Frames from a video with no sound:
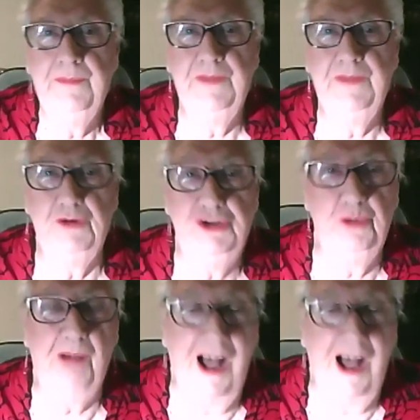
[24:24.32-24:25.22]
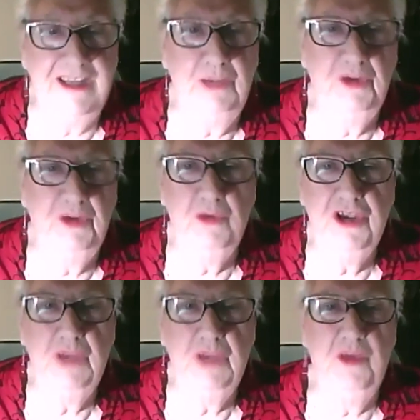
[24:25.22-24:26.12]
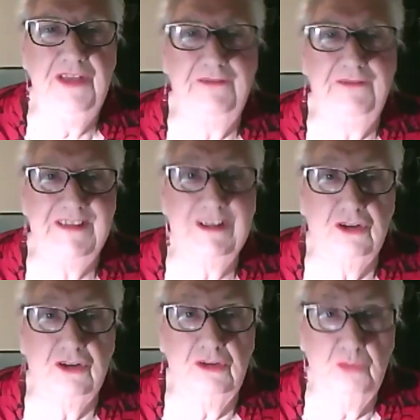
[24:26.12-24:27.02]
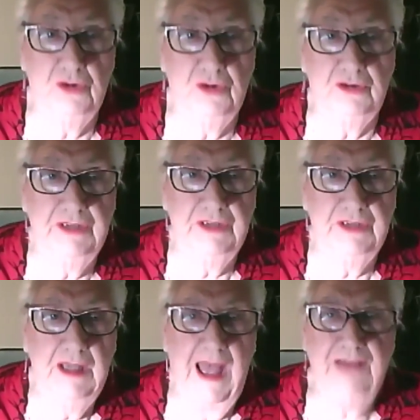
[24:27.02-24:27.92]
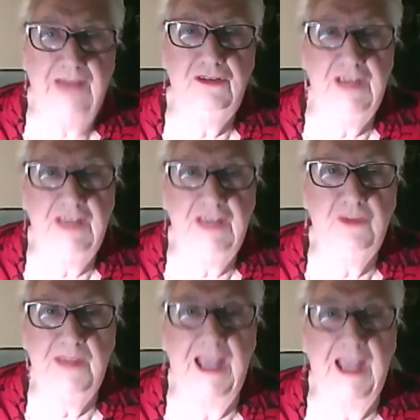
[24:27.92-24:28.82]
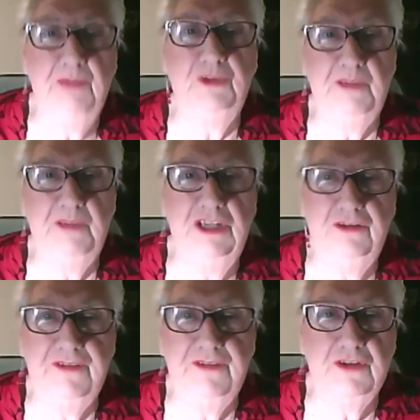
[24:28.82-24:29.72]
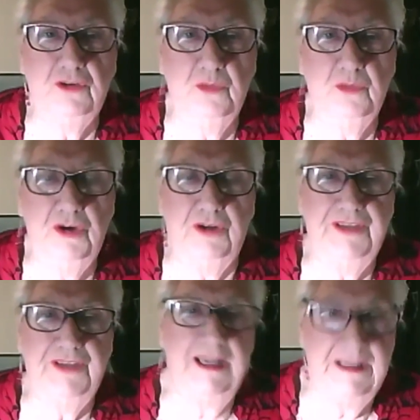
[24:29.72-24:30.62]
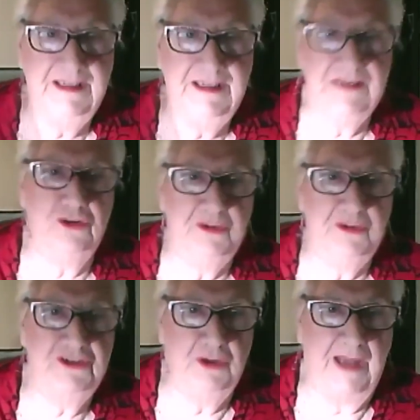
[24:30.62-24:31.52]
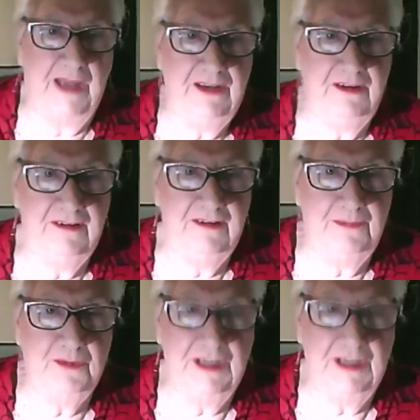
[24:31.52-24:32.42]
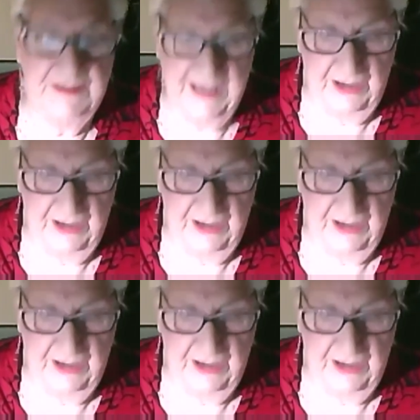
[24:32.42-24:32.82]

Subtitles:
you're in your body, we're working with a physical world, and you need to be able to be in your physical world. The head doesn't always do it. You're going to bring it down